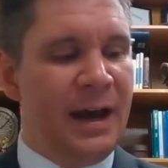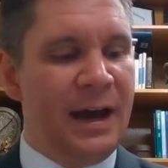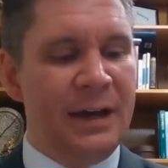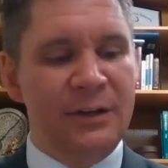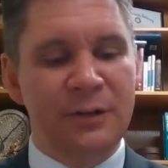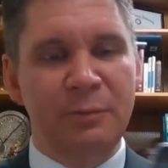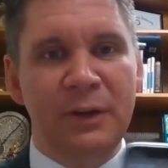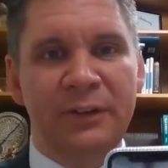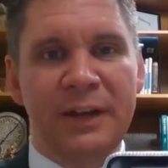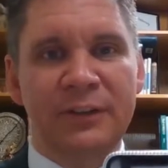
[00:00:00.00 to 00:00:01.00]
And you just
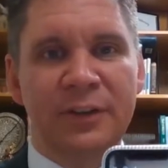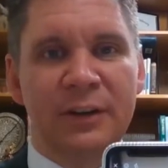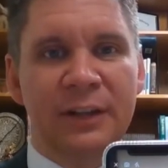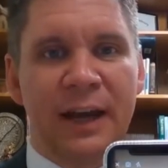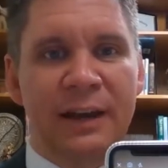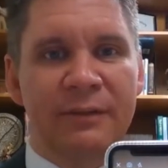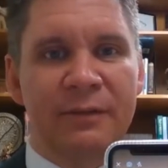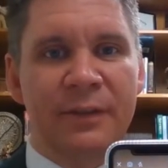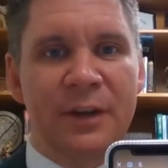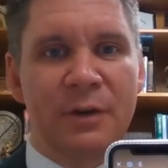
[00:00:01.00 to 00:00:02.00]
press that start live
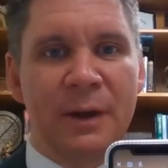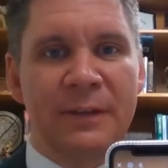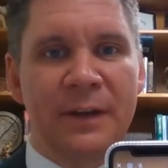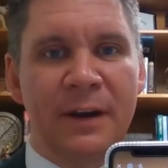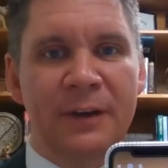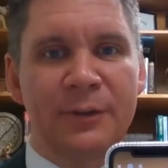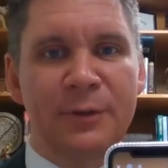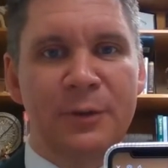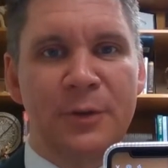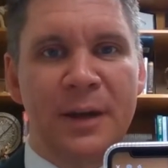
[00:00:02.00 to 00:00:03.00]
video right there. And as
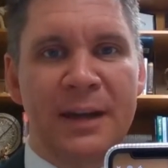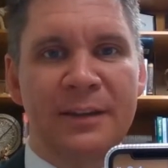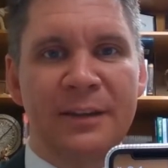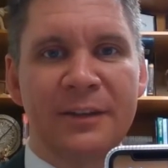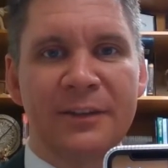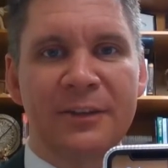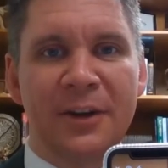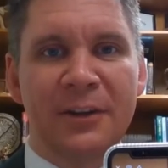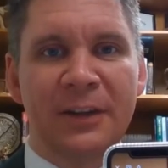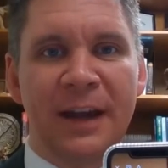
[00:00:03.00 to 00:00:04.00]
soon as you hit
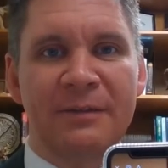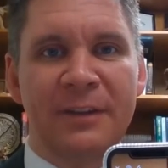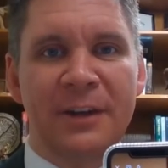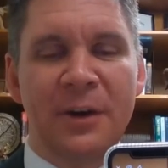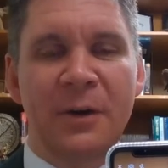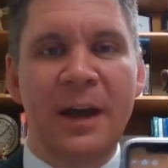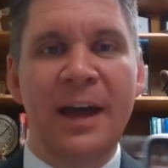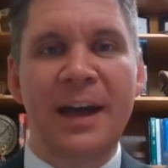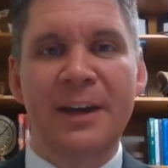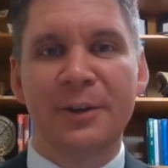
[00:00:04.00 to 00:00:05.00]
start live video,
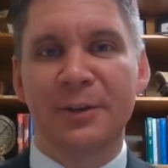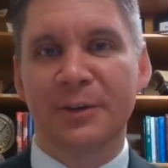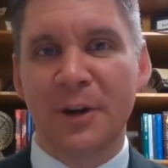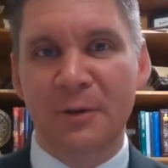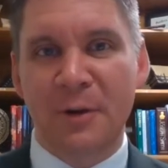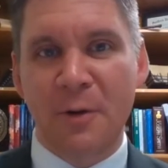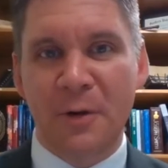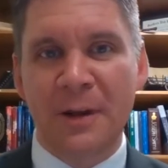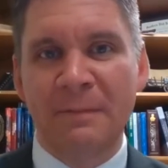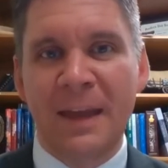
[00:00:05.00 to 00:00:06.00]
you'll start
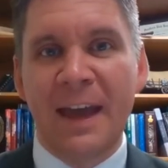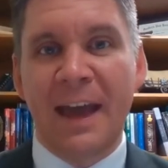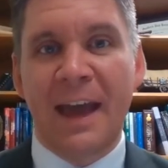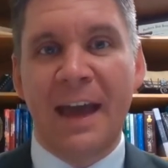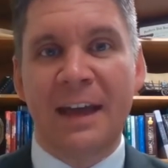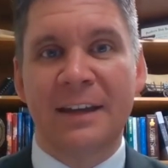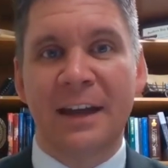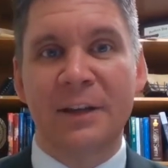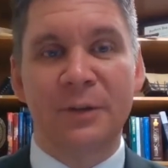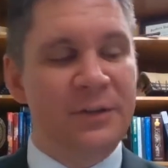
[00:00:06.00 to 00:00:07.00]
recording. And
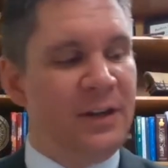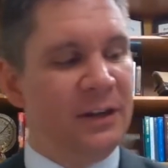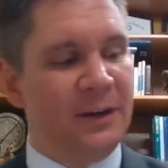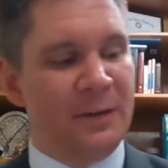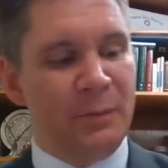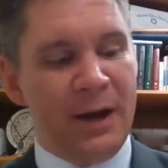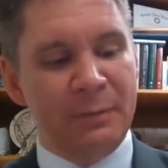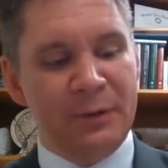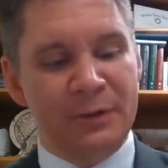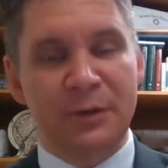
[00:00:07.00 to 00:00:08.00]
you'll see along the
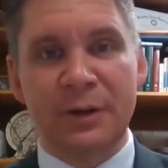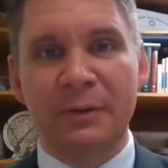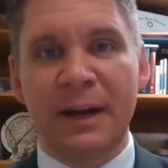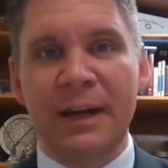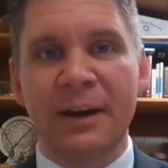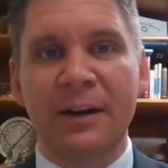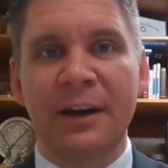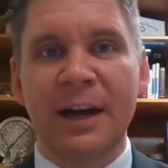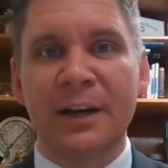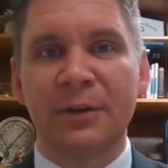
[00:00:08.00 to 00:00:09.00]
bottom of the screen right here,
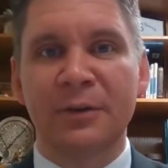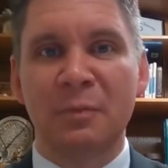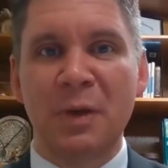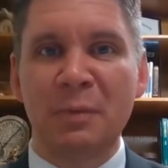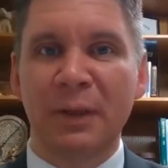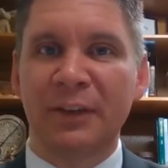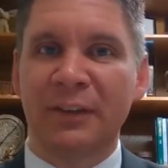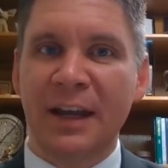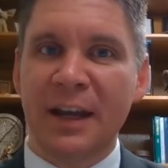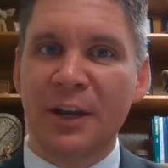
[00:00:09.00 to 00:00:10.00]
you'll see people as
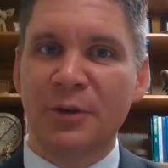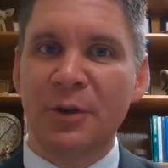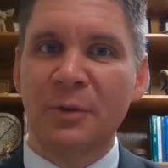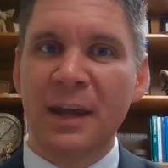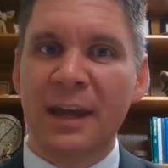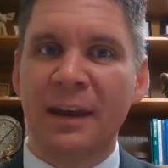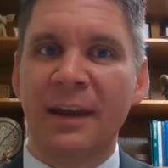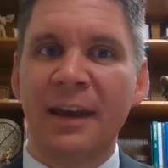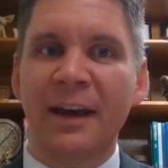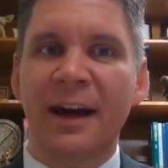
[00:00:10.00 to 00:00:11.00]
they kind of tune in.
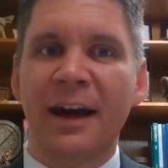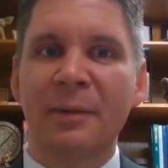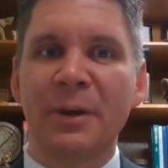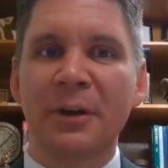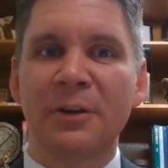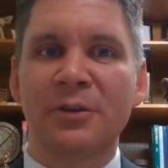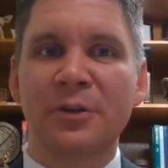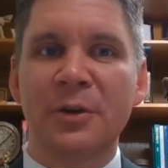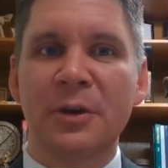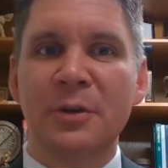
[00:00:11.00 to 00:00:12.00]
Up here, it'll
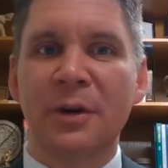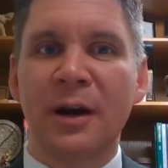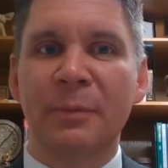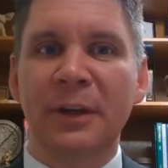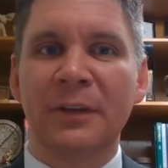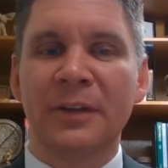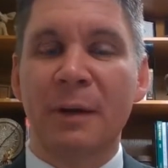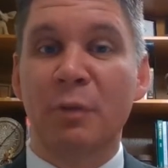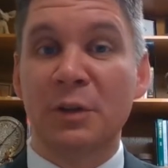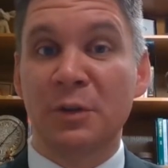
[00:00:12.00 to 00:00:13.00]
show you up along the
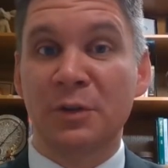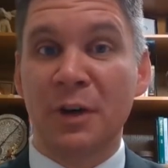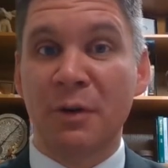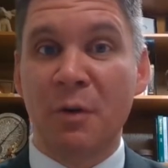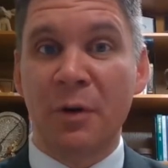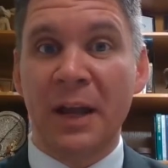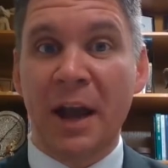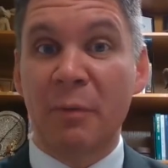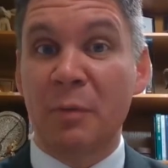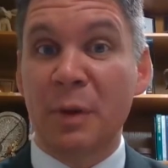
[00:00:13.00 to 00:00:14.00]
top once you start recording
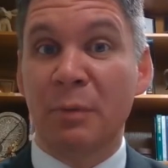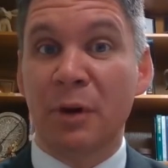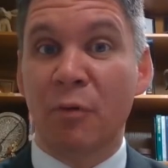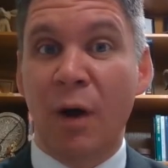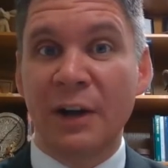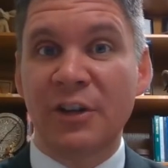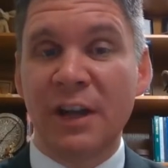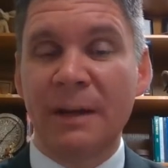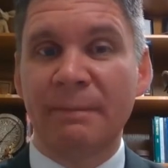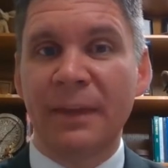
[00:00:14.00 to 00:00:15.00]
how many people are
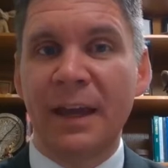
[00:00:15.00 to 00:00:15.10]
watching it.